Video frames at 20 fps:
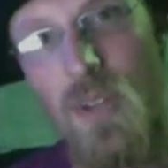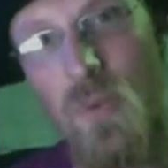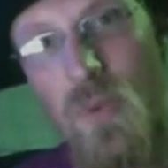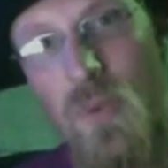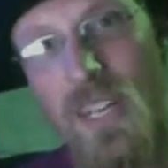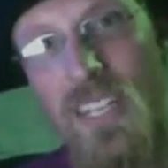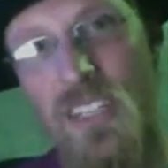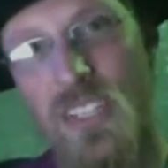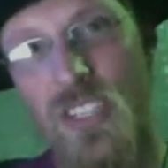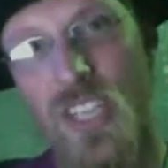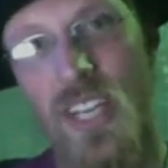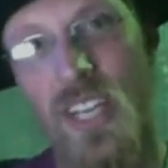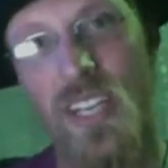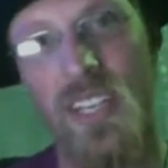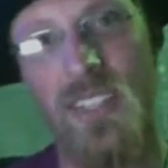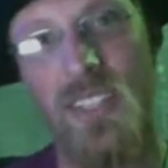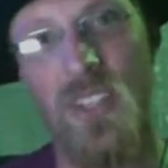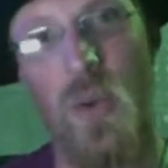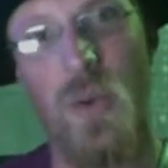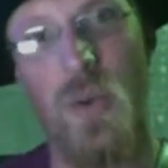Ricochet
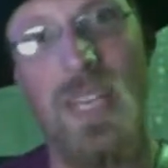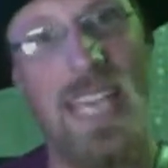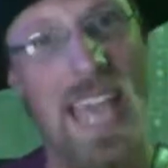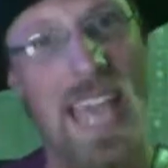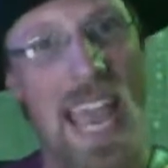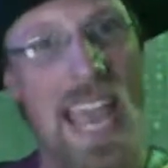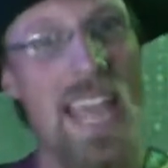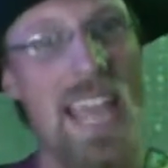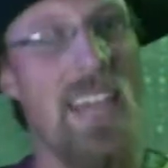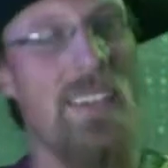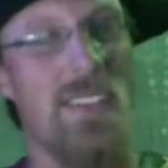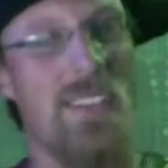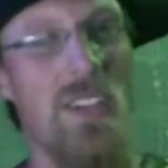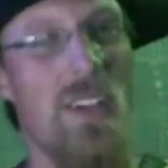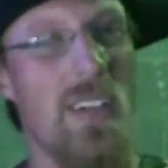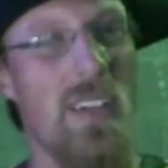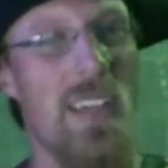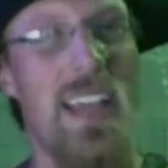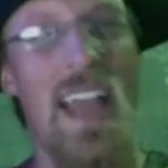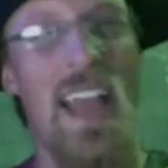is okay at
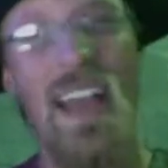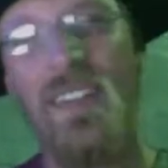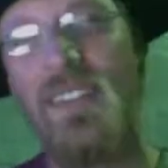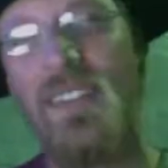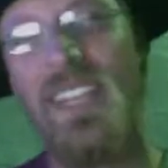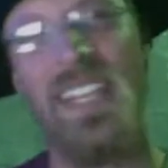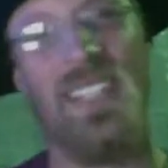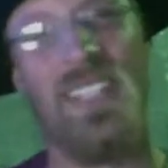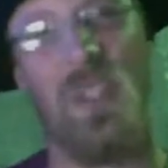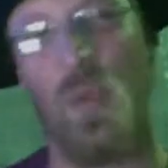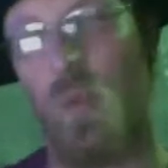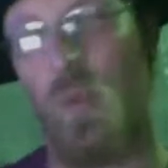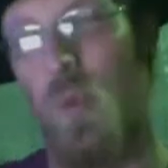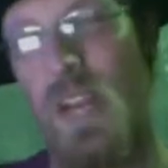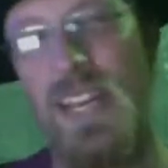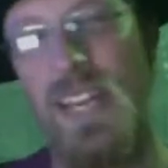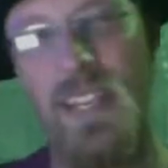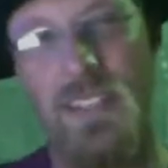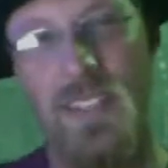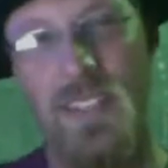talking, I don't think he's
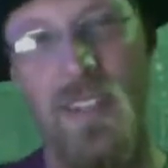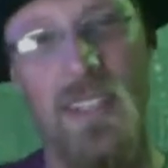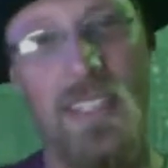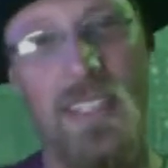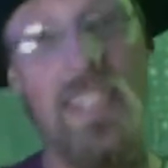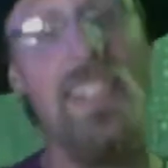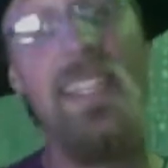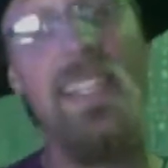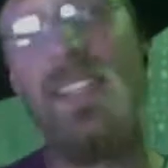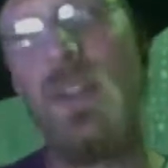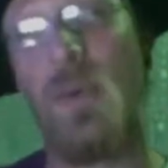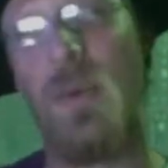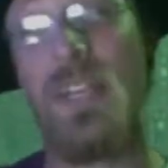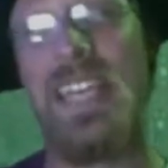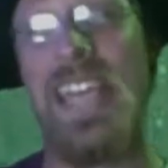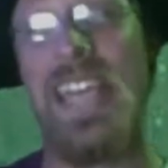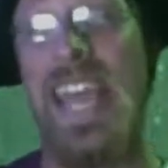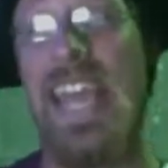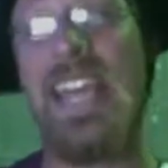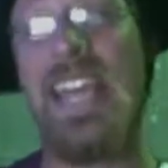great at talking. He's
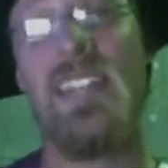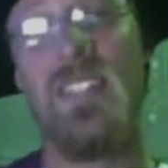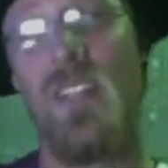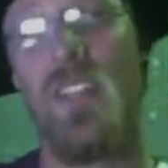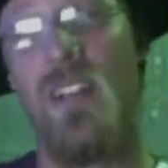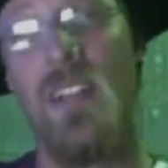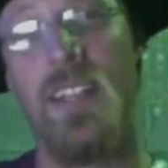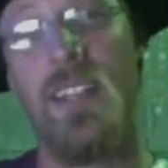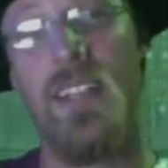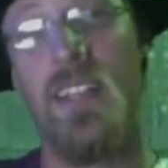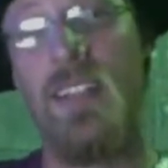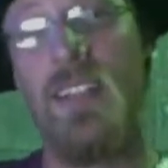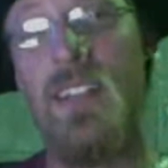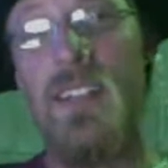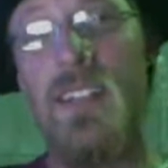okay at talking.